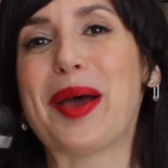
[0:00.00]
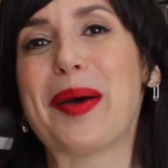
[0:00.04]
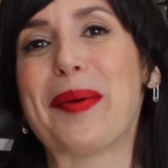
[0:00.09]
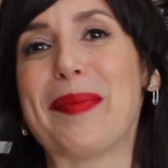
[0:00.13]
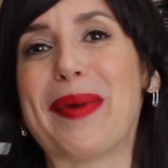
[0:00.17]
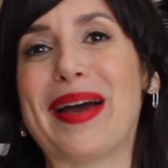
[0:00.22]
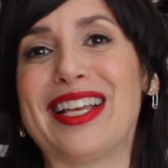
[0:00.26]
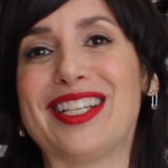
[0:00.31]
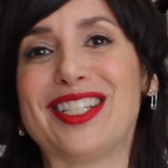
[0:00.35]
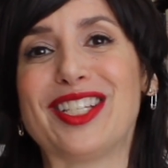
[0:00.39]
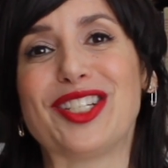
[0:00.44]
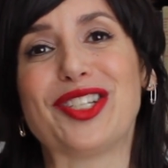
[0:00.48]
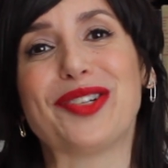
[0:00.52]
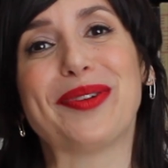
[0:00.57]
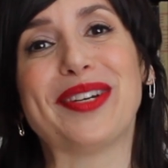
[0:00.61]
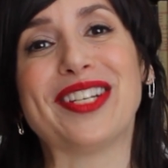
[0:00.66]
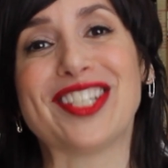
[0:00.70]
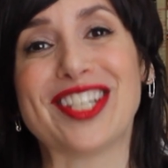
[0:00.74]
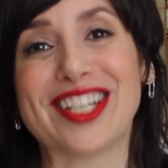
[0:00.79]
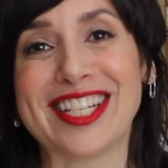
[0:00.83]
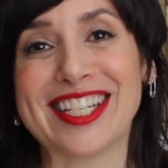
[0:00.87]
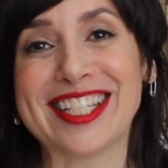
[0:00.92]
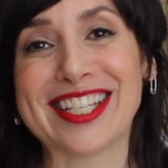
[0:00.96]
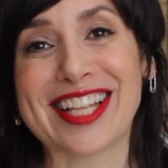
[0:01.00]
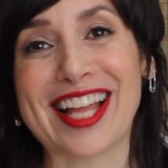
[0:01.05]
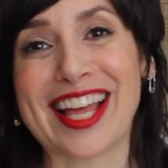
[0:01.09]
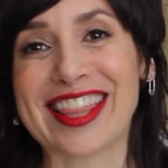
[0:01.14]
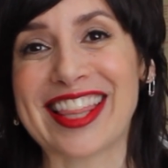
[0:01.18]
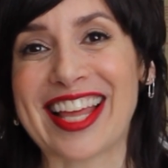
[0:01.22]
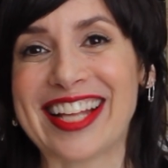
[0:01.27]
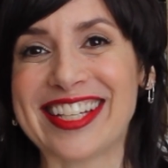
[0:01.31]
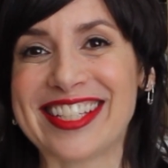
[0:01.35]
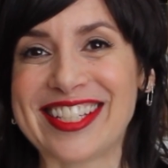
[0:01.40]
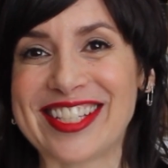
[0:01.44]
My situation is
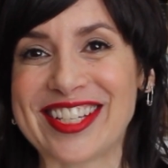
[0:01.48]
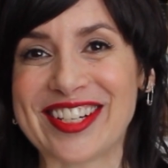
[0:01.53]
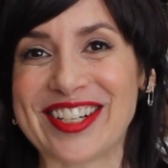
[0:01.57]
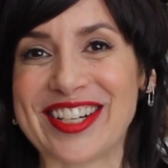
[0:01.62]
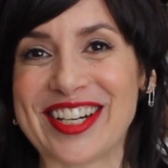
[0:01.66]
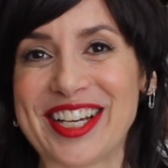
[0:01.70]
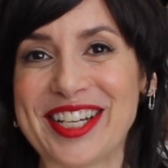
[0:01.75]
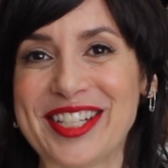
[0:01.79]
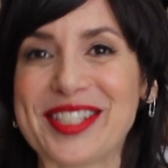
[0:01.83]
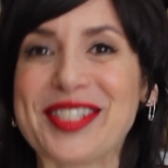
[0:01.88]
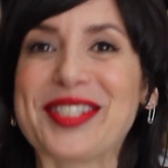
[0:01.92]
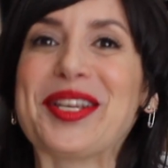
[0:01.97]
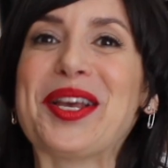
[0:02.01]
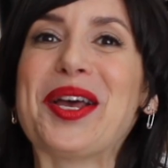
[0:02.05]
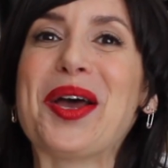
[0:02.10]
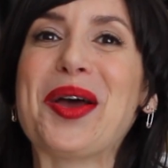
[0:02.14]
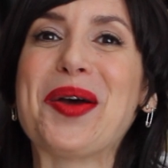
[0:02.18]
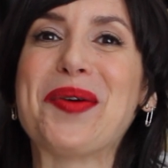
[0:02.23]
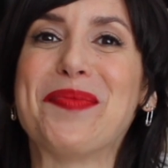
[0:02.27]
not that serious,